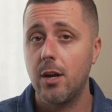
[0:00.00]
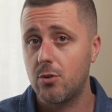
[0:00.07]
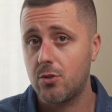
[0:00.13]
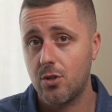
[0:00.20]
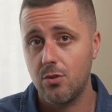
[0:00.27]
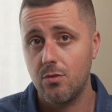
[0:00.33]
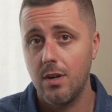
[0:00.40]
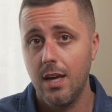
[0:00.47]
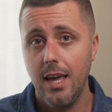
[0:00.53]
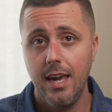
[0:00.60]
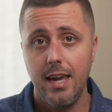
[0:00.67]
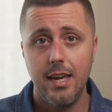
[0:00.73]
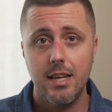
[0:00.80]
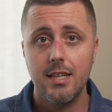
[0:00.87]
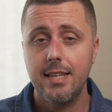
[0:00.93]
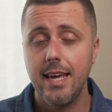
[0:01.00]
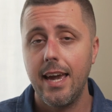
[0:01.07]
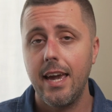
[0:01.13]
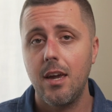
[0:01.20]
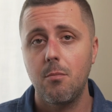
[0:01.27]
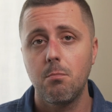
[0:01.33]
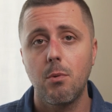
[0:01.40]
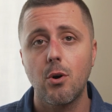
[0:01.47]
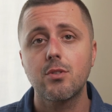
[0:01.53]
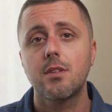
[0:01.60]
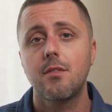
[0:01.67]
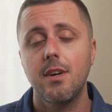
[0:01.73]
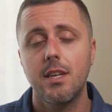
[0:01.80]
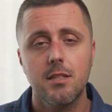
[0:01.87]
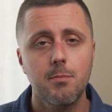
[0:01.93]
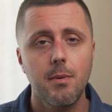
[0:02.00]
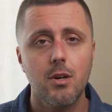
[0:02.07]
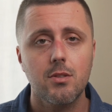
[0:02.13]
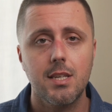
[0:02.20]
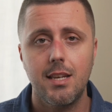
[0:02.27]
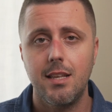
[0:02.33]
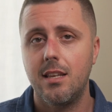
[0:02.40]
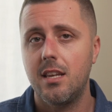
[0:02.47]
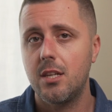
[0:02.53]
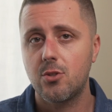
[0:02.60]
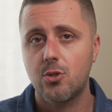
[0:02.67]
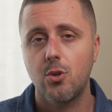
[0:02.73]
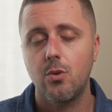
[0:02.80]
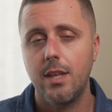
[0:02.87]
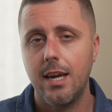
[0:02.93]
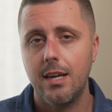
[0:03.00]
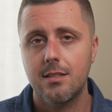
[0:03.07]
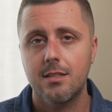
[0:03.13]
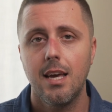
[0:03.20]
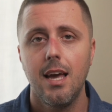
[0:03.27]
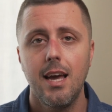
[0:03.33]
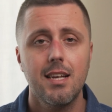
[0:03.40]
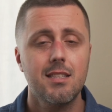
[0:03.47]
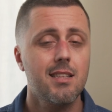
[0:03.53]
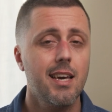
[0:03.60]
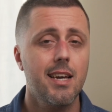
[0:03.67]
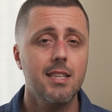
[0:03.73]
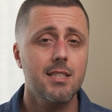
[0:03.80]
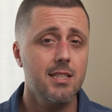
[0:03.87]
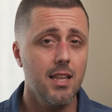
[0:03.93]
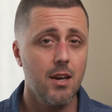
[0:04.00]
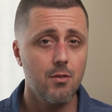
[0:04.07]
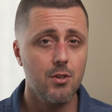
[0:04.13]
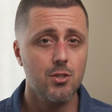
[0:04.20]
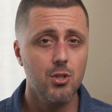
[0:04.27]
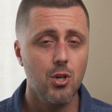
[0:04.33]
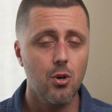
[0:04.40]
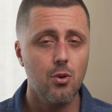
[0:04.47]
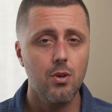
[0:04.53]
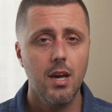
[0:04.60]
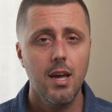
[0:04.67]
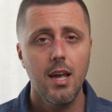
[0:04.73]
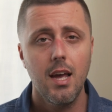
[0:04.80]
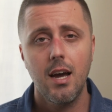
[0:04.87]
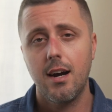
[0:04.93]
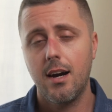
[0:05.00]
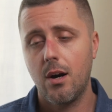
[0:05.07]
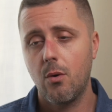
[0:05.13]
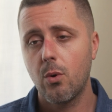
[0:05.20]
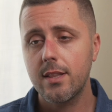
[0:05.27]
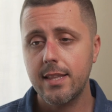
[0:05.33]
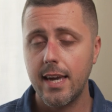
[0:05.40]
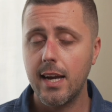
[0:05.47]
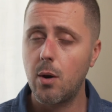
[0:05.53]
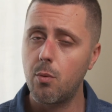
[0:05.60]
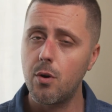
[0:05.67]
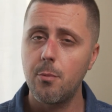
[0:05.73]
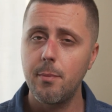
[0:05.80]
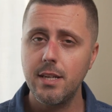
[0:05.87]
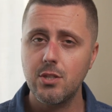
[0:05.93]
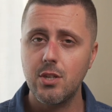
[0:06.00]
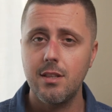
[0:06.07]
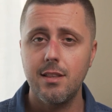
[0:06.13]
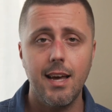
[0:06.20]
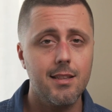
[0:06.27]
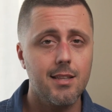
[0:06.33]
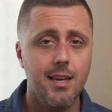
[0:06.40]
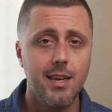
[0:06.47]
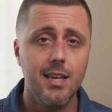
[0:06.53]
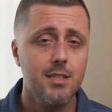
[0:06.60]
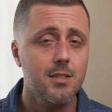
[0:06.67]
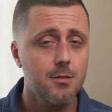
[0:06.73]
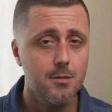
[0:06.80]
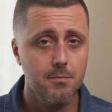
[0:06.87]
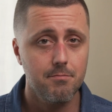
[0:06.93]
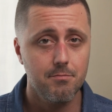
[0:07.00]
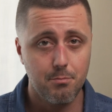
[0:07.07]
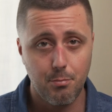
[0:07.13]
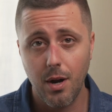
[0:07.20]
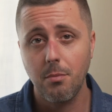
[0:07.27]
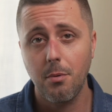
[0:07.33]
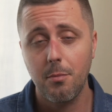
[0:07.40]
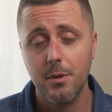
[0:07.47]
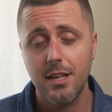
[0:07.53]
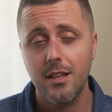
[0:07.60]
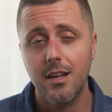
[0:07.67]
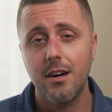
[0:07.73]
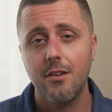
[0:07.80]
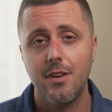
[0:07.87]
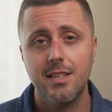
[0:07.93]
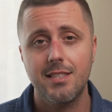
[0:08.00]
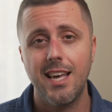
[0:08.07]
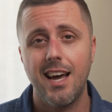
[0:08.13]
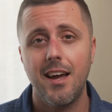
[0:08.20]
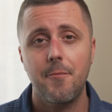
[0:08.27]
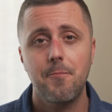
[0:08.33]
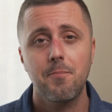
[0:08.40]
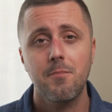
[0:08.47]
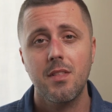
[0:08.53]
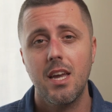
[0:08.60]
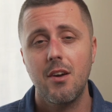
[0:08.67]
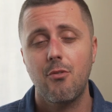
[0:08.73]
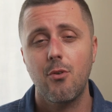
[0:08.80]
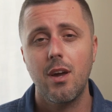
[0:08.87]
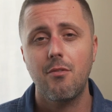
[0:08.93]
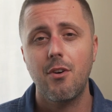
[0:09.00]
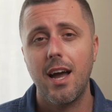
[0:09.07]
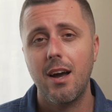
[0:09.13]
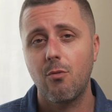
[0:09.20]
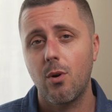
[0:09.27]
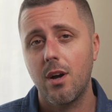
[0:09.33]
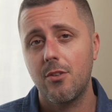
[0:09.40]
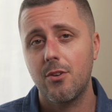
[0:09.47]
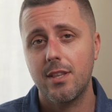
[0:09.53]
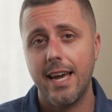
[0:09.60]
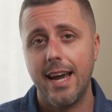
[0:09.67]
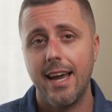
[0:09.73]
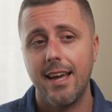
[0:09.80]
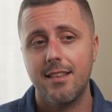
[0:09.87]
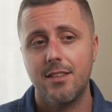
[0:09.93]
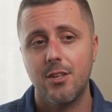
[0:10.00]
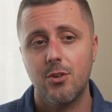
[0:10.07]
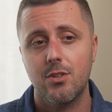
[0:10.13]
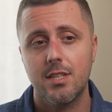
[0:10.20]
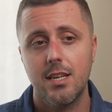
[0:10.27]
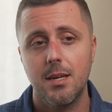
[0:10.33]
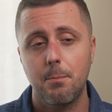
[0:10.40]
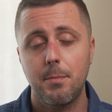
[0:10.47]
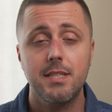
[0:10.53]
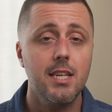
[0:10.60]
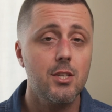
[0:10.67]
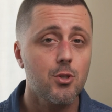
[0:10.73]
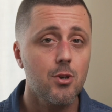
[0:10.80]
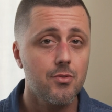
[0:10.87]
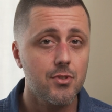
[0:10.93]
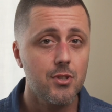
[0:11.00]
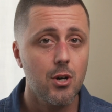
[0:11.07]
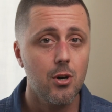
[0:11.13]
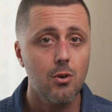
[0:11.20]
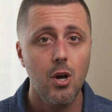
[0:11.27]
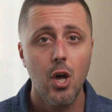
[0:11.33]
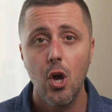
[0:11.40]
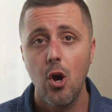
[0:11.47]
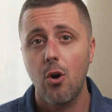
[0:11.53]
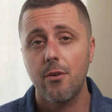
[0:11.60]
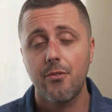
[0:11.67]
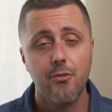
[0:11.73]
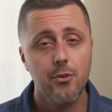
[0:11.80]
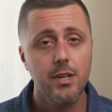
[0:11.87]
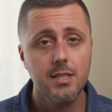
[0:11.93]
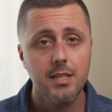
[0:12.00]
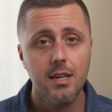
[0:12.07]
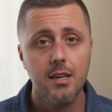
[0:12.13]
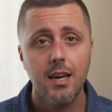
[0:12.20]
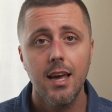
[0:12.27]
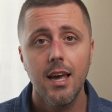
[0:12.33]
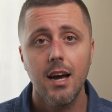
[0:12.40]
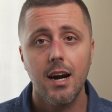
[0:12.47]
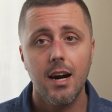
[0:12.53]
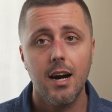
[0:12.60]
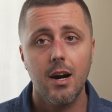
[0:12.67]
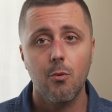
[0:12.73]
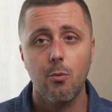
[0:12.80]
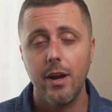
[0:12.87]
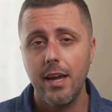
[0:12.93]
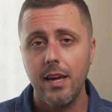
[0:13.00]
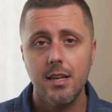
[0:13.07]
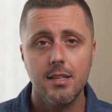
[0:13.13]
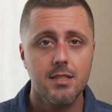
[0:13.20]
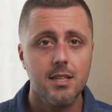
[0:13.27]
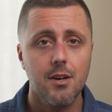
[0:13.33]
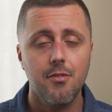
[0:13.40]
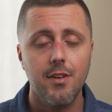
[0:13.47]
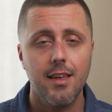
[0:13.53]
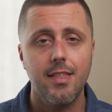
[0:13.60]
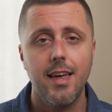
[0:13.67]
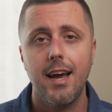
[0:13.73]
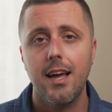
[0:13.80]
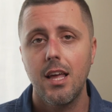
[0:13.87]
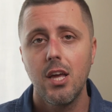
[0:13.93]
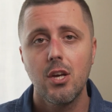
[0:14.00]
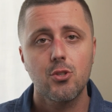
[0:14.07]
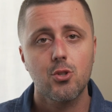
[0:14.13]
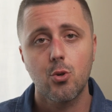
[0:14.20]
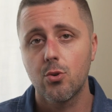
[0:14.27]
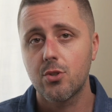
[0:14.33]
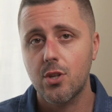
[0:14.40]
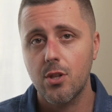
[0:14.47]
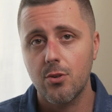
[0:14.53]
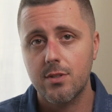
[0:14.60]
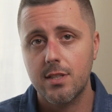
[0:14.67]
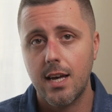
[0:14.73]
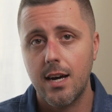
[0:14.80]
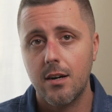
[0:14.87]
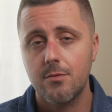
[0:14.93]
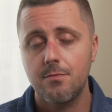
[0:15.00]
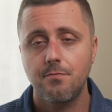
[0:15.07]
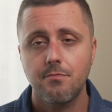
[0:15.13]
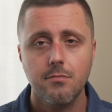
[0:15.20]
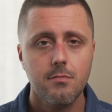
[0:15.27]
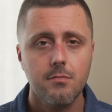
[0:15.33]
or two. In a day, most of it is melted, and in 2 days, it's like it's never snowed. One thing I will mention that the kids probably love is that if we ever have weather that there's a potential of snow or freezing, rain and stuff like that, schools close down